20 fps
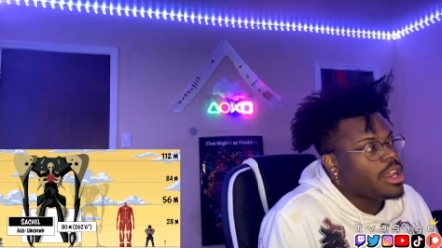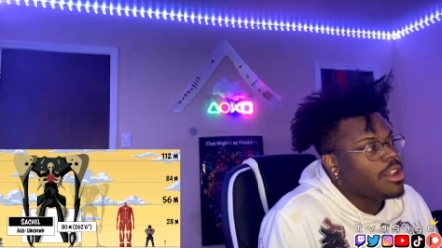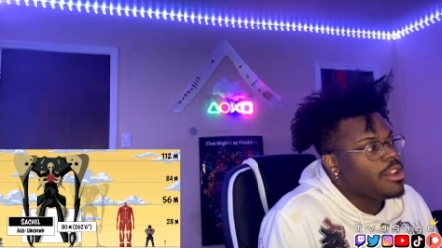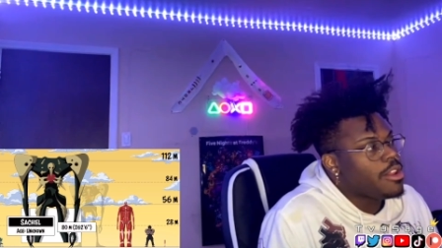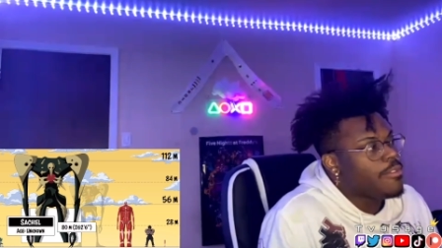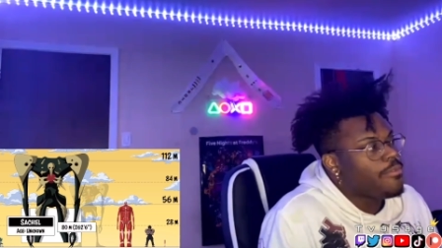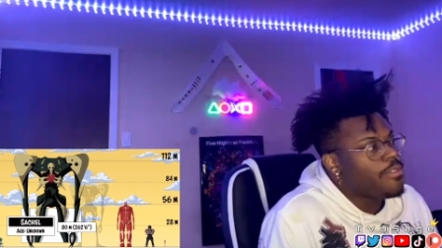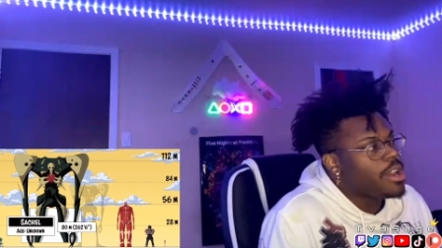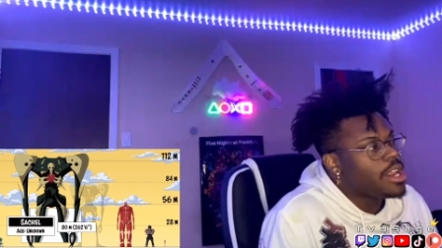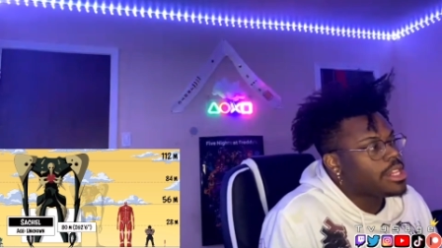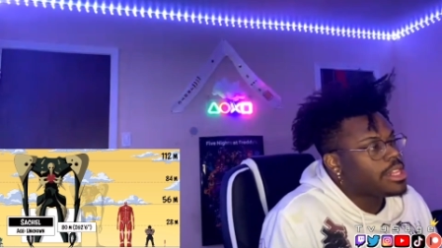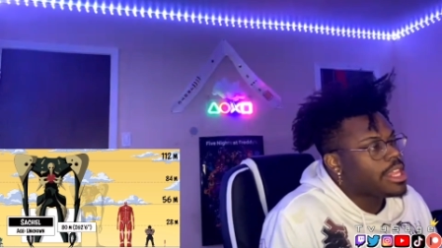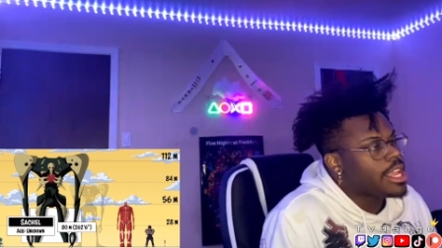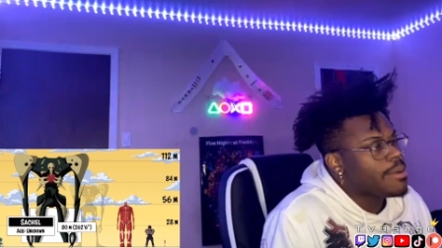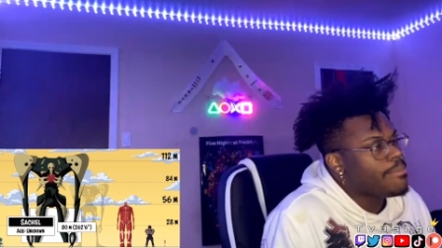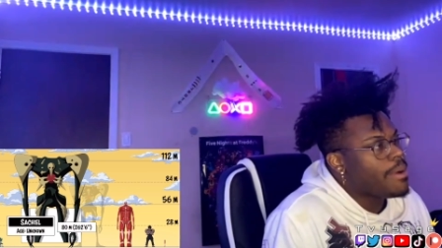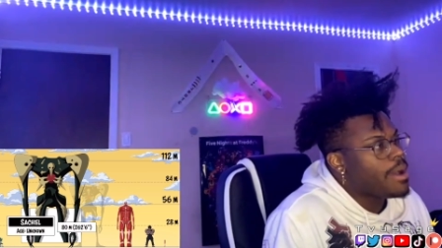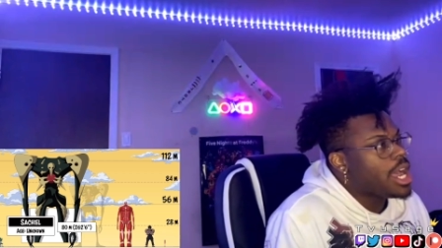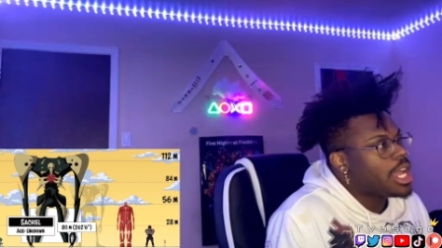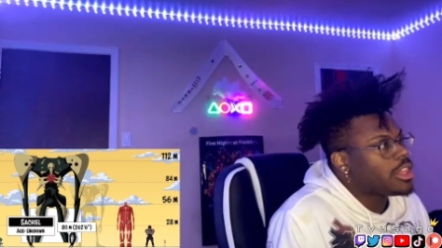The funny thing
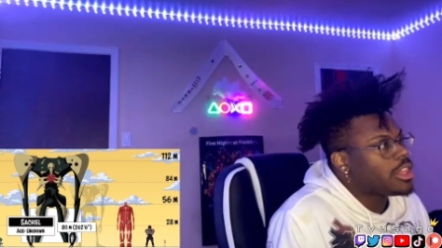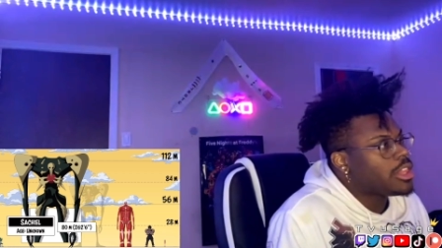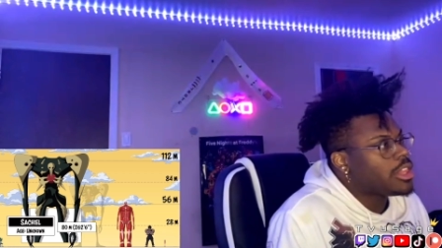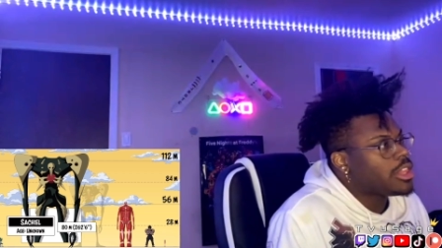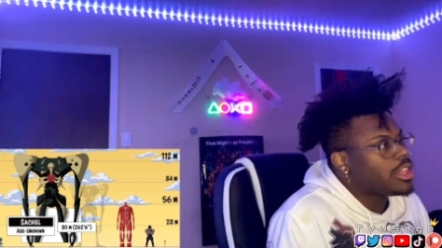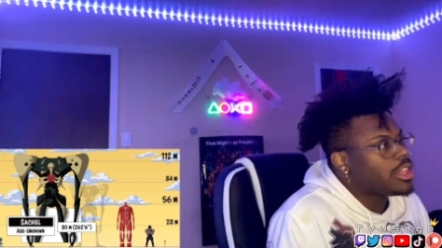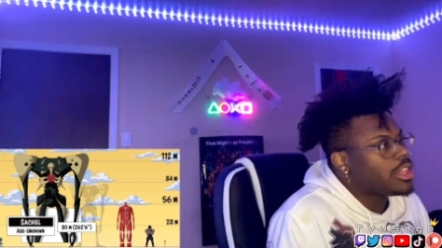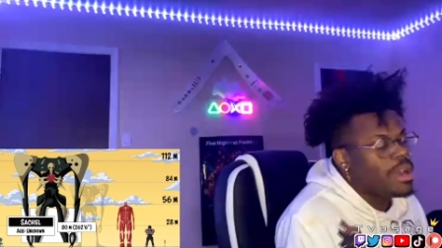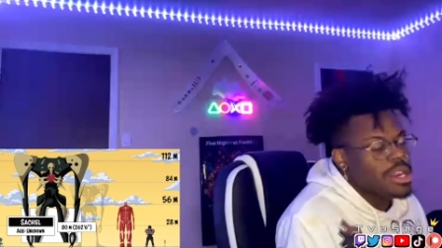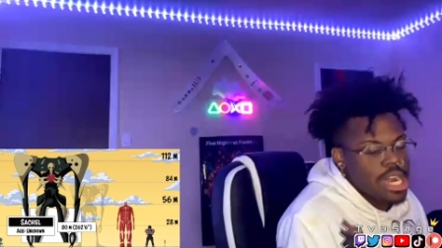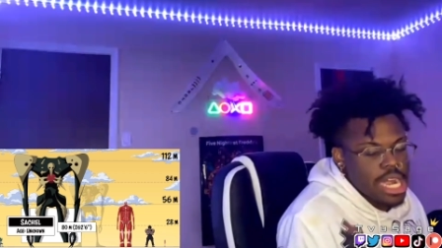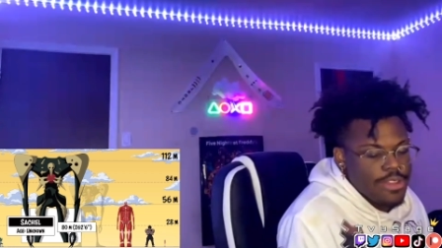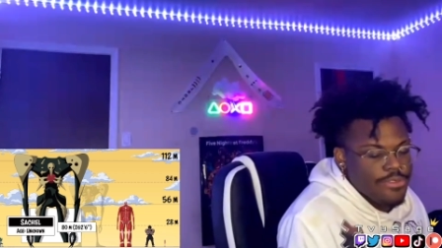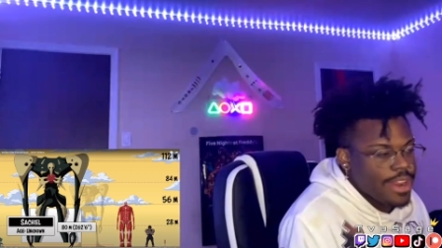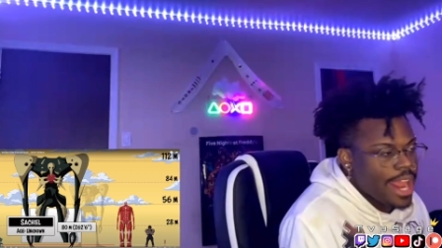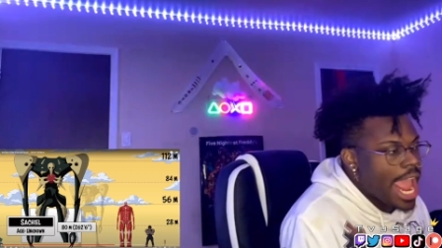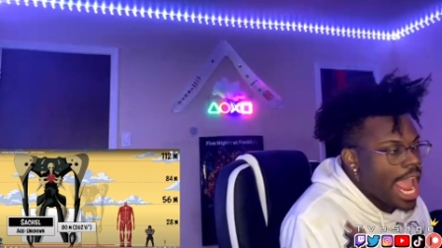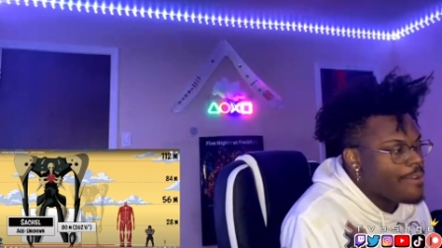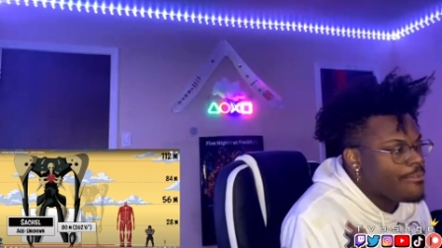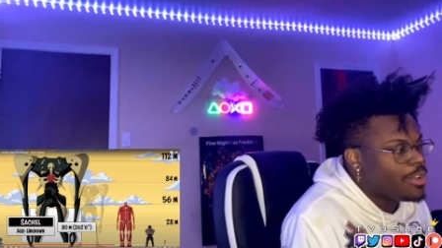about it, though, we'll probably
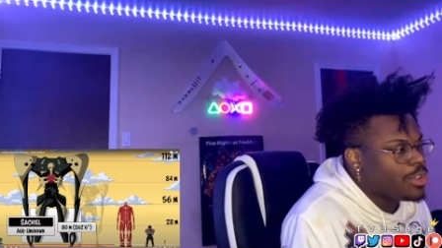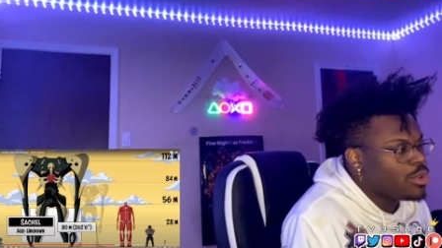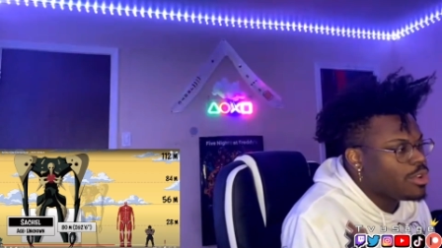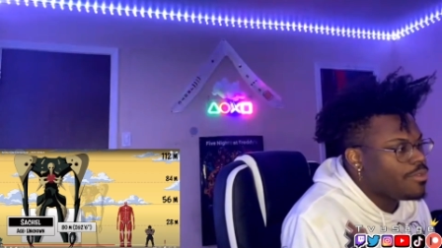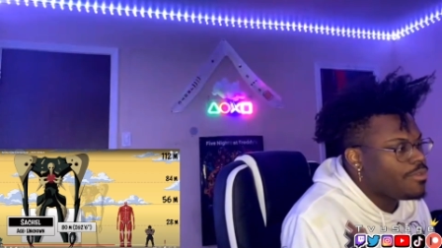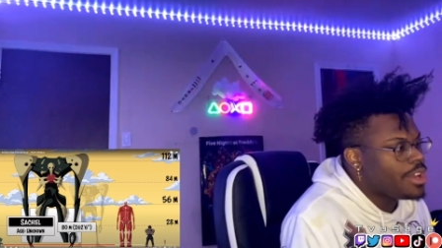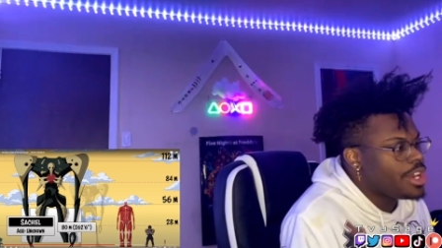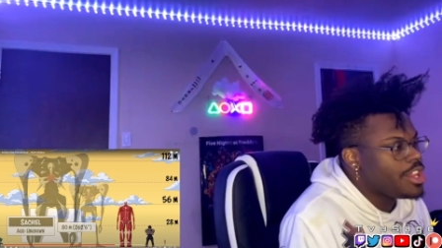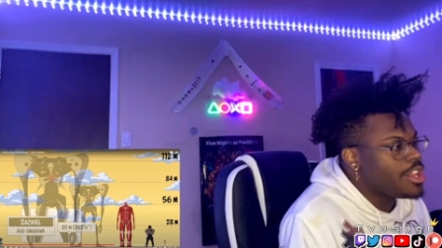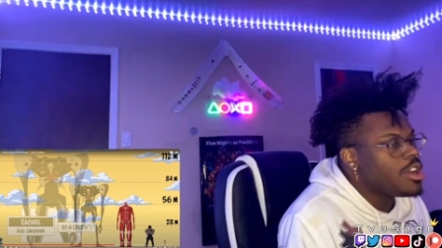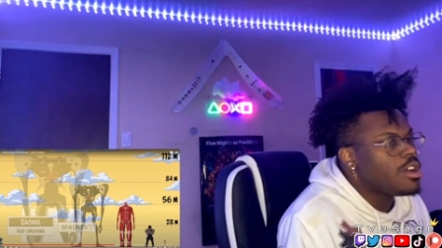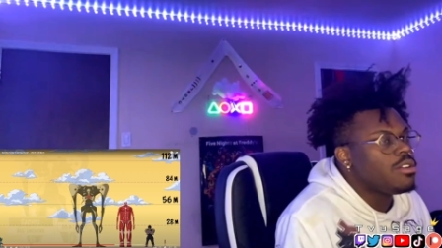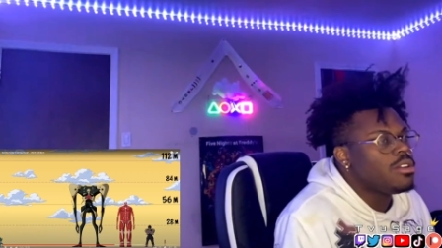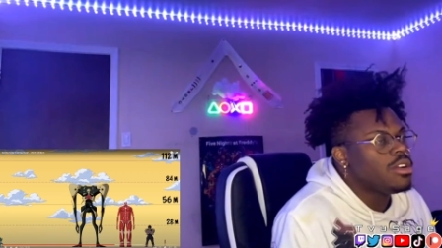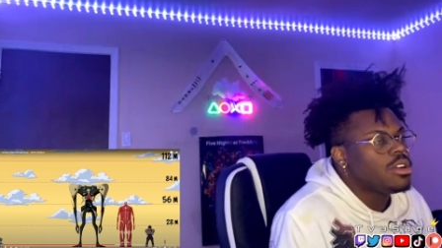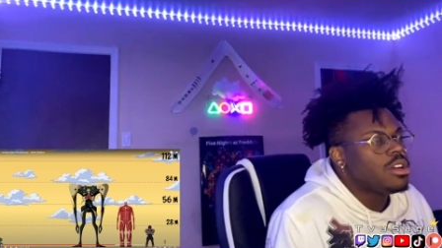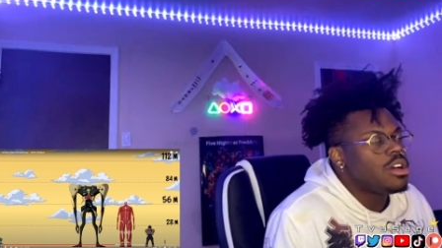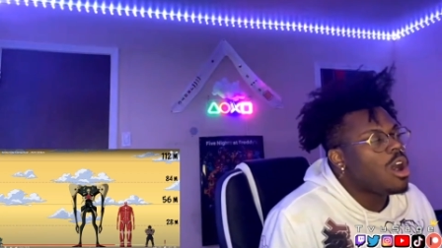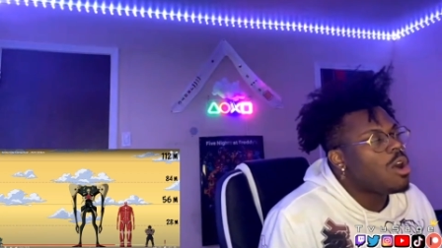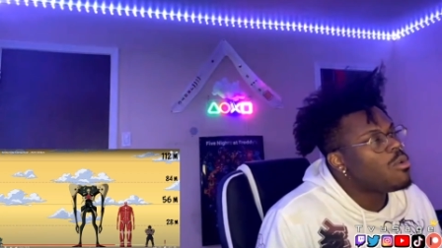even have to do the video.
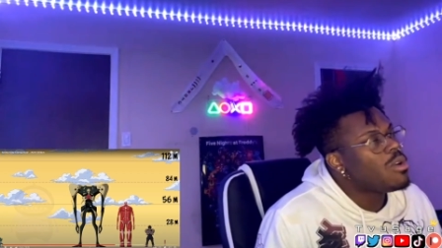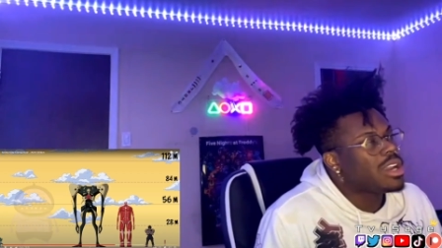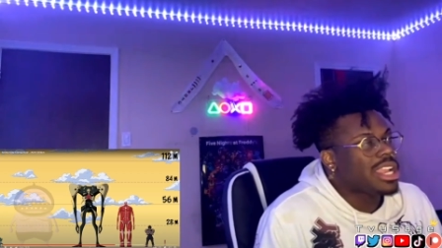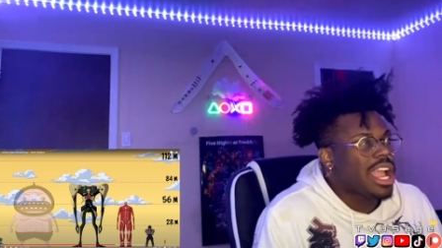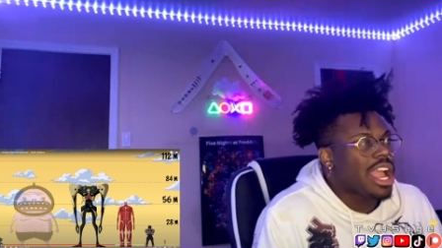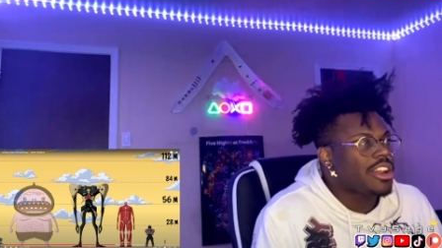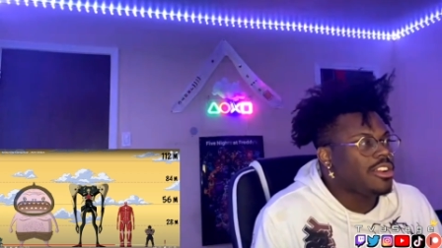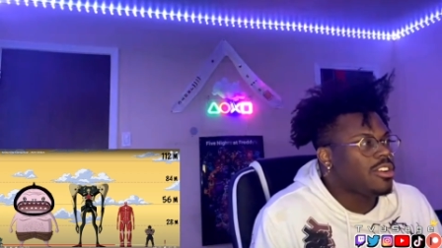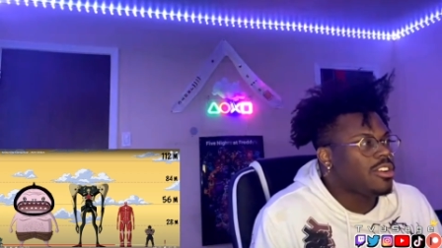Oh, what kind?